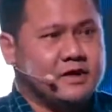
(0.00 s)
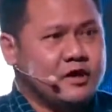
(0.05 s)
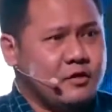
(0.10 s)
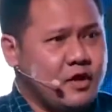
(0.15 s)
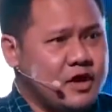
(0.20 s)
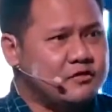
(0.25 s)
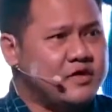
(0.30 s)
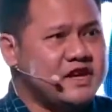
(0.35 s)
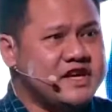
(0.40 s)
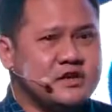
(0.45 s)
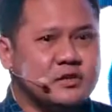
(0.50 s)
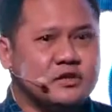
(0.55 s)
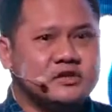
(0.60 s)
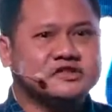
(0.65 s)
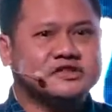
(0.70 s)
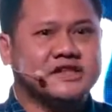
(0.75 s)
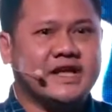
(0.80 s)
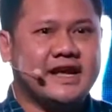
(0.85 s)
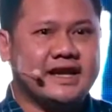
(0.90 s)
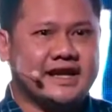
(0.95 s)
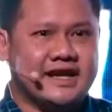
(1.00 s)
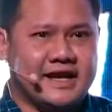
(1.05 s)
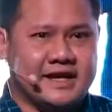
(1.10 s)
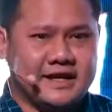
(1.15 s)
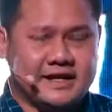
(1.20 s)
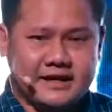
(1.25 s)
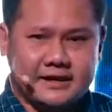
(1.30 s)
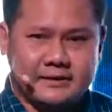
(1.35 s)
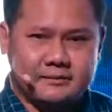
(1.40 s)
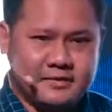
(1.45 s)
when we use that
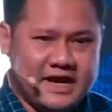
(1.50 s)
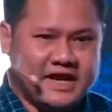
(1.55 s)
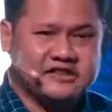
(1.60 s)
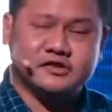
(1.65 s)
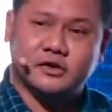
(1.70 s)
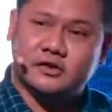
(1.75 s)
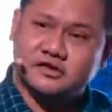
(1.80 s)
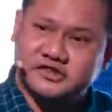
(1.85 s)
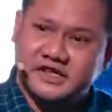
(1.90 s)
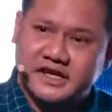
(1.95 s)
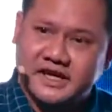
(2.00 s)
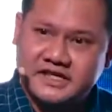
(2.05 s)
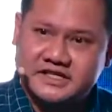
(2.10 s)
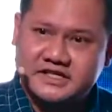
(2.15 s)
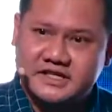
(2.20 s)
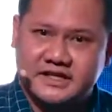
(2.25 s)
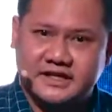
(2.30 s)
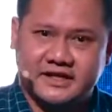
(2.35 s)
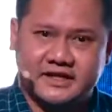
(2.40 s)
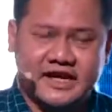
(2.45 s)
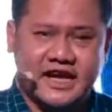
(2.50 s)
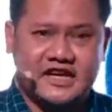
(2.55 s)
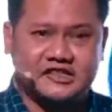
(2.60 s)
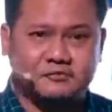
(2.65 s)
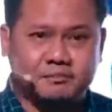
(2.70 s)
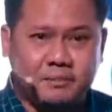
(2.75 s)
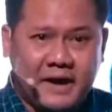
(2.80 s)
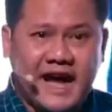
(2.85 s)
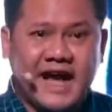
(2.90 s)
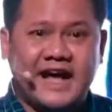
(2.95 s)
association
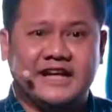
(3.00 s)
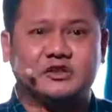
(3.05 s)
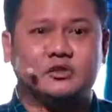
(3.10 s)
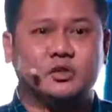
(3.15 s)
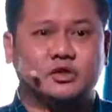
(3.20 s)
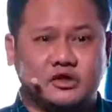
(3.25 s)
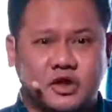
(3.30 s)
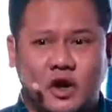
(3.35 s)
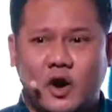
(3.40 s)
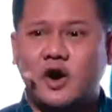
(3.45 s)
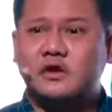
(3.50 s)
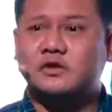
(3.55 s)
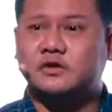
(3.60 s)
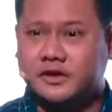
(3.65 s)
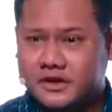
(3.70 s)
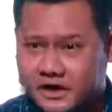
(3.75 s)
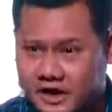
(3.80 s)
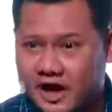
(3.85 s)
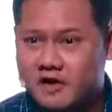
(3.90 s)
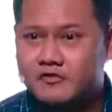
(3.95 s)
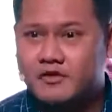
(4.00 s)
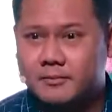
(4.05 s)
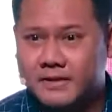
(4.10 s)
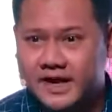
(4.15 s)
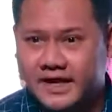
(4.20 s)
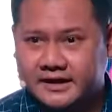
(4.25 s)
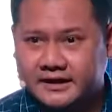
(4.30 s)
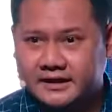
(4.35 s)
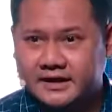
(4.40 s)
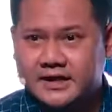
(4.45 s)
as part to talk to the
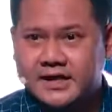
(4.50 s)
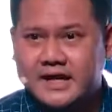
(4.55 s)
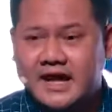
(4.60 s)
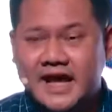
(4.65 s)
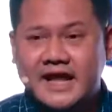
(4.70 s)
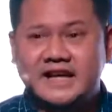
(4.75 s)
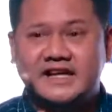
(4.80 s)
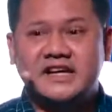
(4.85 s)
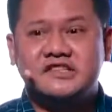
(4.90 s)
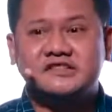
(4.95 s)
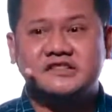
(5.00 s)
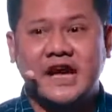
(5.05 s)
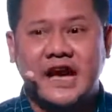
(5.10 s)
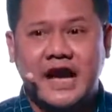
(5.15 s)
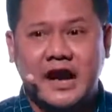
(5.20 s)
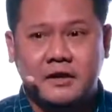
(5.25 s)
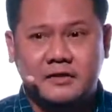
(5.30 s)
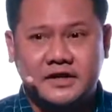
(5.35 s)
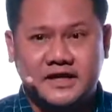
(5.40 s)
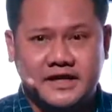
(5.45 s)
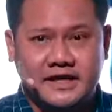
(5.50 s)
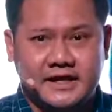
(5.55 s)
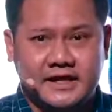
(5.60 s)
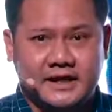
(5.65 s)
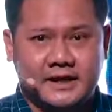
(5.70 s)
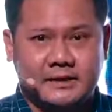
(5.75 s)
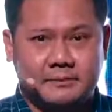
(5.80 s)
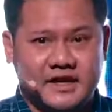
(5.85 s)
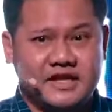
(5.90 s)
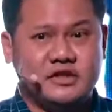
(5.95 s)
government. And that's how
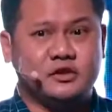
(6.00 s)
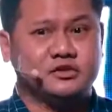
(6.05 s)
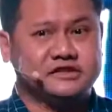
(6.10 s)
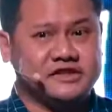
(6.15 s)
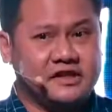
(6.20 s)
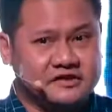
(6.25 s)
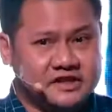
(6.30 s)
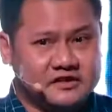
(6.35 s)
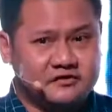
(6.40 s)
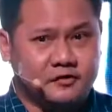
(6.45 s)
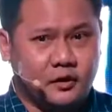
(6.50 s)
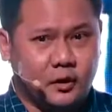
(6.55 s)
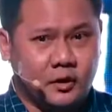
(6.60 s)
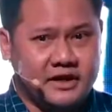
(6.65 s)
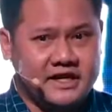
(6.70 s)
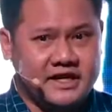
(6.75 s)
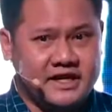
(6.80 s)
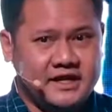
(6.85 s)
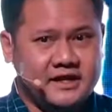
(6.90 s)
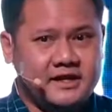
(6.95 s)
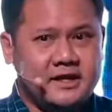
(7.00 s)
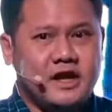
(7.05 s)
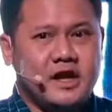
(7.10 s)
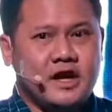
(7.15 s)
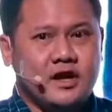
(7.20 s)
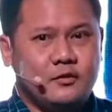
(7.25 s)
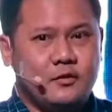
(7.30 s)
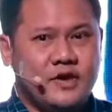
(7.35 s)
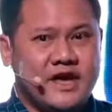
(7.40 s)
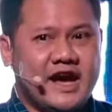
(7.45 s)
in 2014
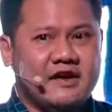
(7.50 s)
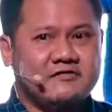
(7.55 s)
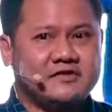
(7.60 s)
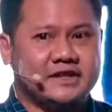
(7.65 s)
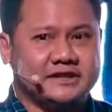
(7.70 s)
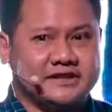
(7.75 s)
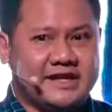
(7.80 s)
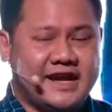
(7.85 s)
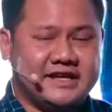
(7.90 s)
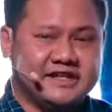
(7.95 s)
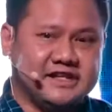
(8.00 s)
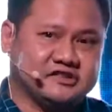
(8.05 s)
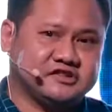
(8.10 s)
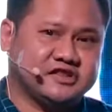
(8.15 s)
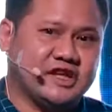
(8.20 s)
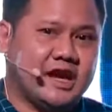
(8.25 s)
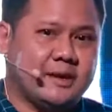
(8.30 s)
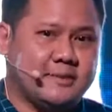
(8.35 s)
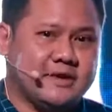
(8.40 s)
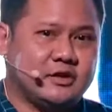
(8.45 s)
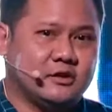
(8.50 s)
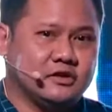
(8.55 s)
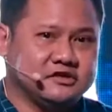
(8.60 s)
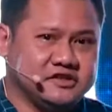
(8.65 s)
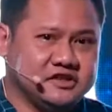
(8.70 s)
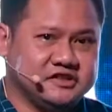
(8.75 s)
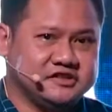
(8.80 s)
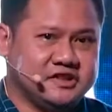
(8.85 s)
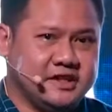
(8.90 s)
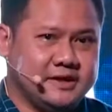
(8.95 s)
we have the Thai tech startup
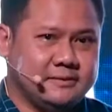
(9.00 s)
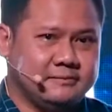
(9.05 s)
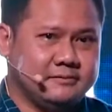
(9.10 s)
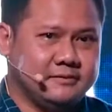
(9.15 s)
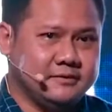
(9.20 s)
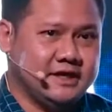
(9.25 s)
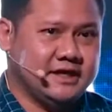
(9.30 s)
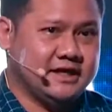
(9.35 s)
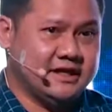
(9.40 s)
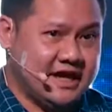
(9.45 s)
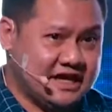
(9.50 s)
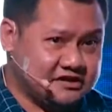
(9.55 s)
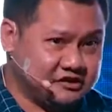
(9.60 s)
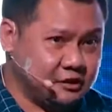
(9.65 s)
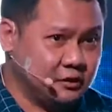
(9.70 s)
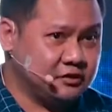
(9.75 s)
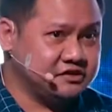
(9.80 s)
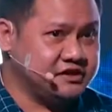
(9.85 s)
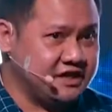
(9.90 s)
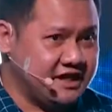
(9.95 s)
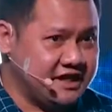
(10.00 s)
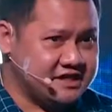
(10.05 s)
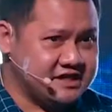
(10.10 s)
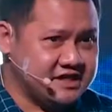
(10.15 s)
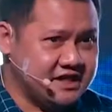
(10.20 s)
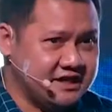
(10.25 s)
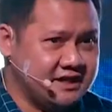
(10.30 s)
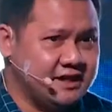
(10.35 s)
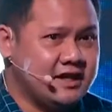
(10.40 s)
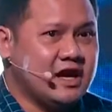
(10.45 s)
ecosystem
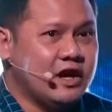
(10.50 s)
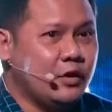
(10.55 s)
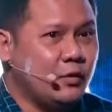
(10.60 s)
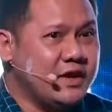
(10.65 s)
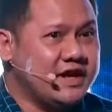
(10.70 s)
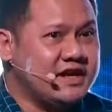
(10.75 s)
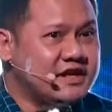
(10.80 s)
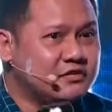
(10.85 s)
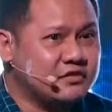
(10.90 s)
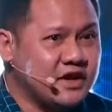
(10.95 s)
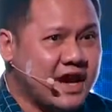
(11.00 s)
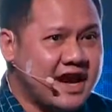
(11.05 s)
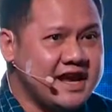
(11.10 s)
association. We